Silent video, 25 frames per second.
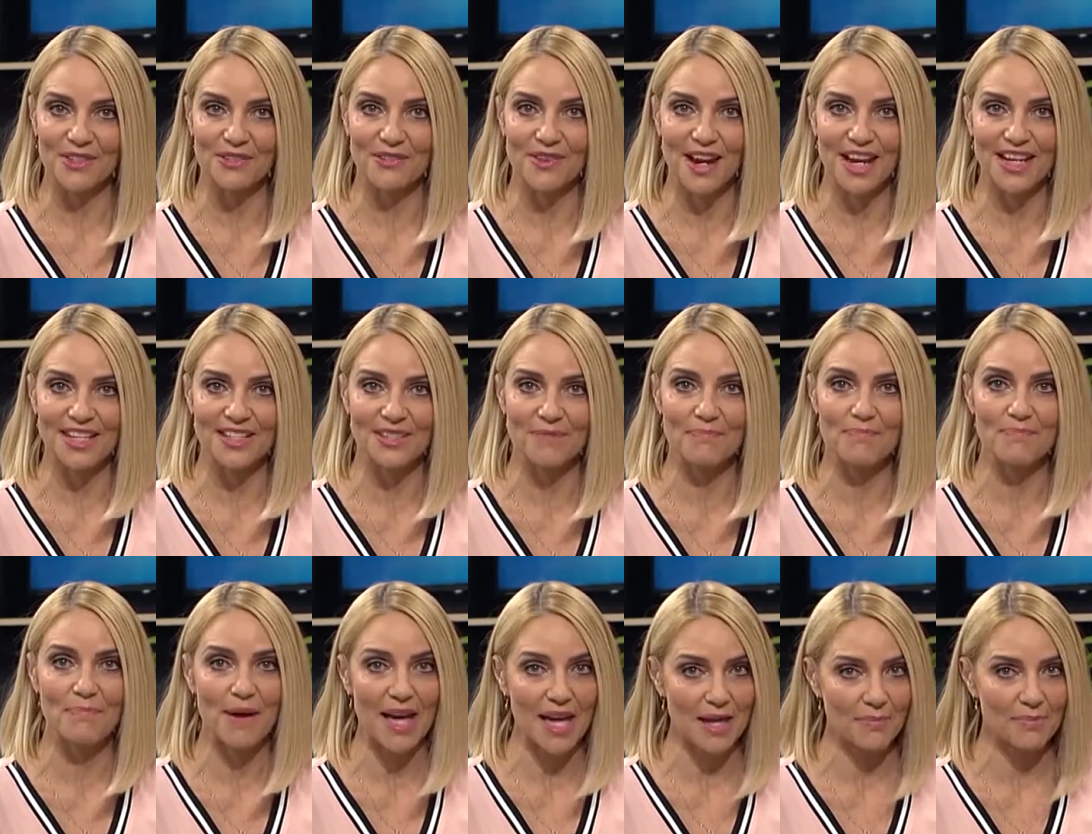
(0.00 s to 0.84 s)
it great
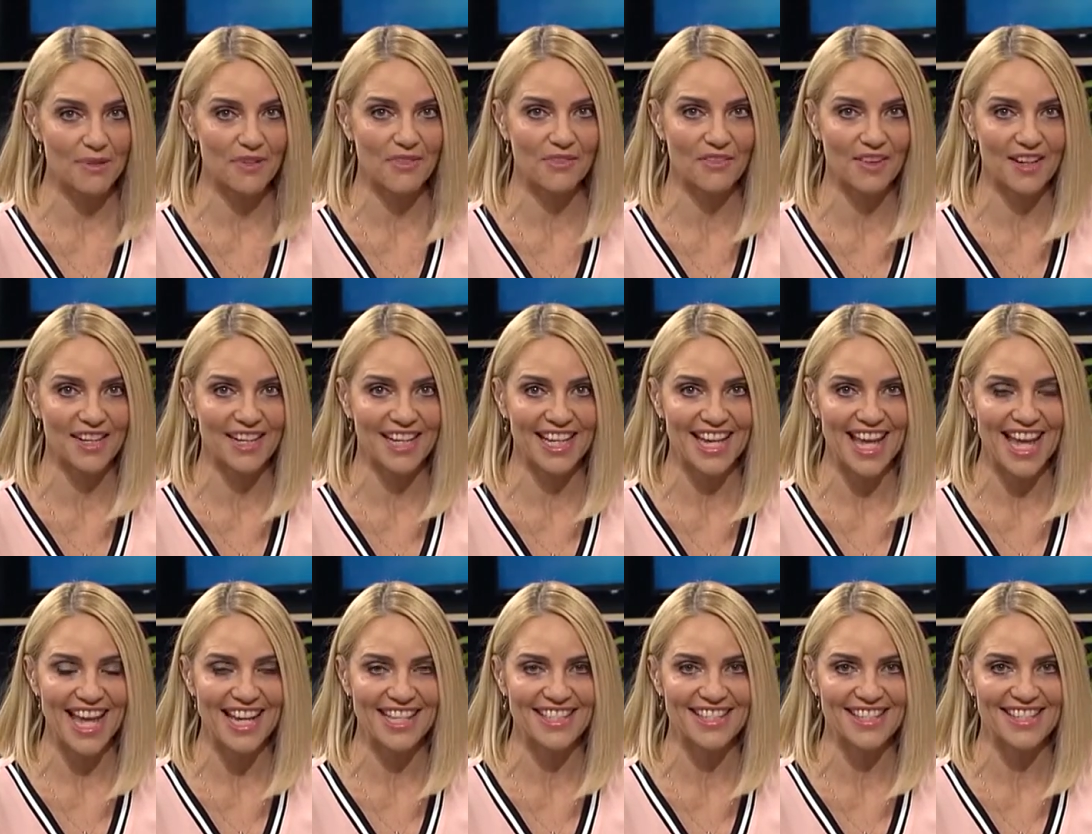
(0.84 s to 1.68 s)

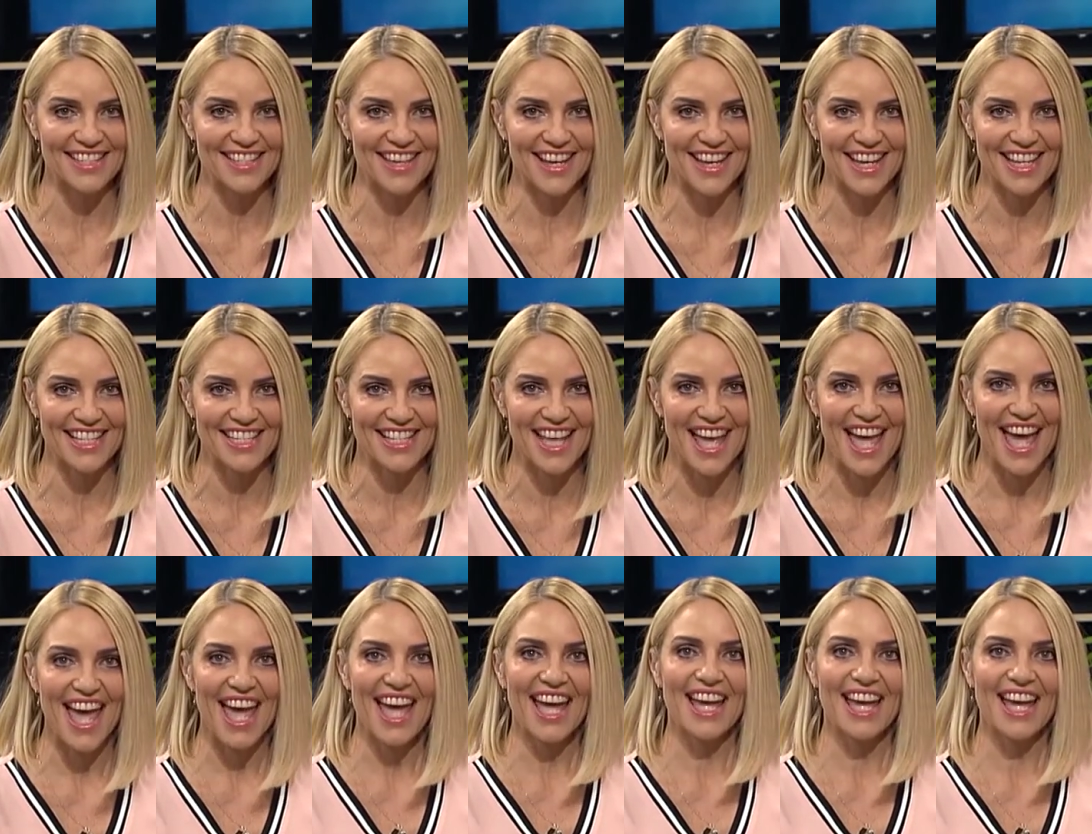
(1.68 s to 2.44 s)
baby-friendly exercise,